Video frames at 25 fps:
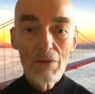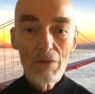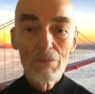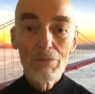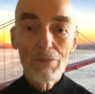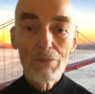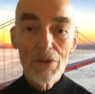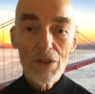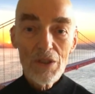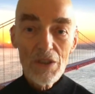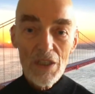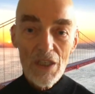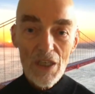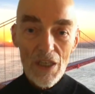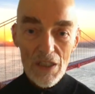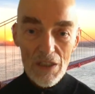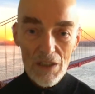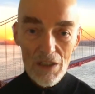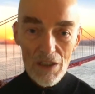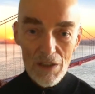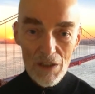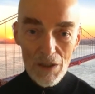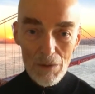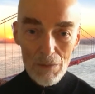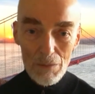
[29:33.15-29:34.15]

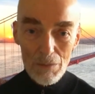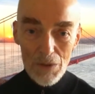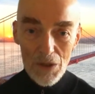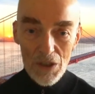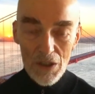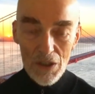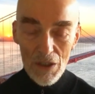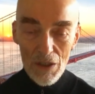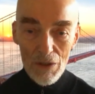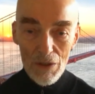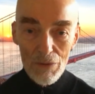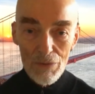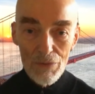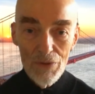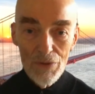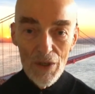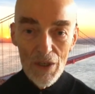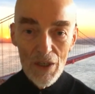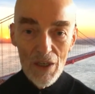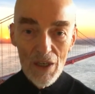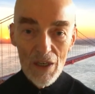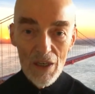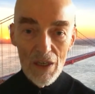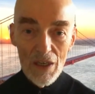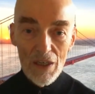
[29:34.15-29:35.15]
protecting himself
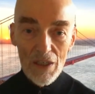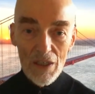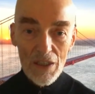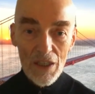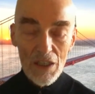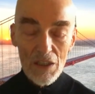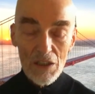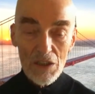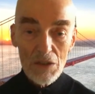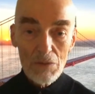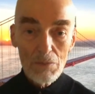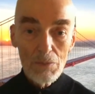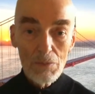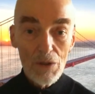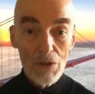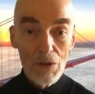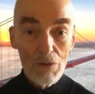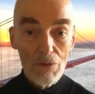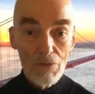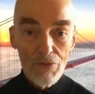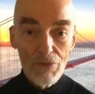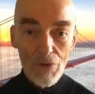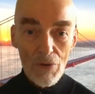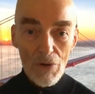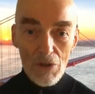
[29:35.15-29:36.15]
against being
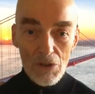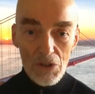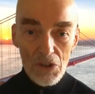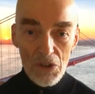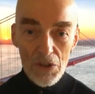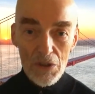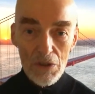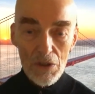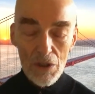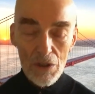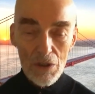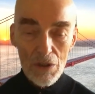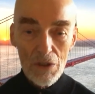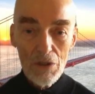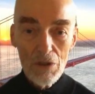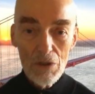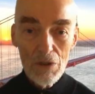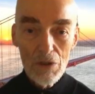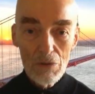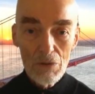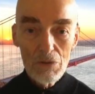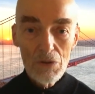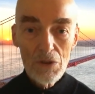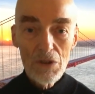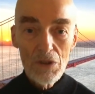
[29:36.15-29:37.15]
falsely
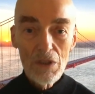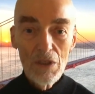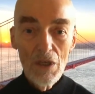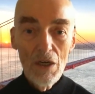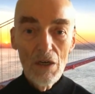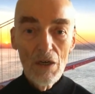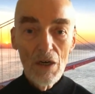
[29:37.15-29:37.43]
accused